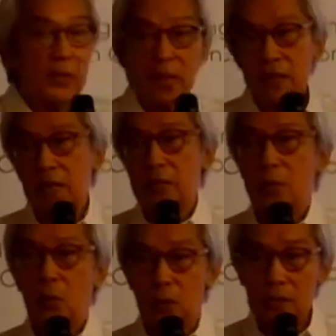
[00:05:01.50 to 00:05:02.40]
but are not
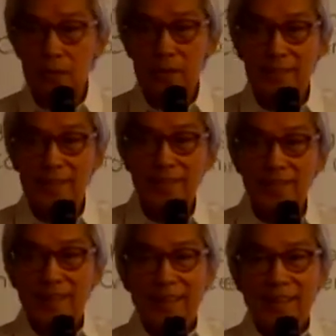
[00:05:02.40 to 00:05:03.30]
walls.
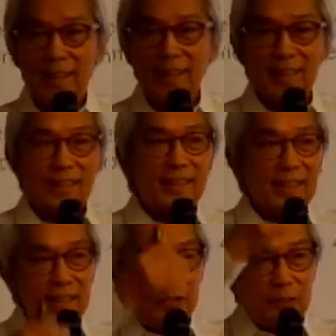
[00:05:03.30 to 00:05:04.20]
It tells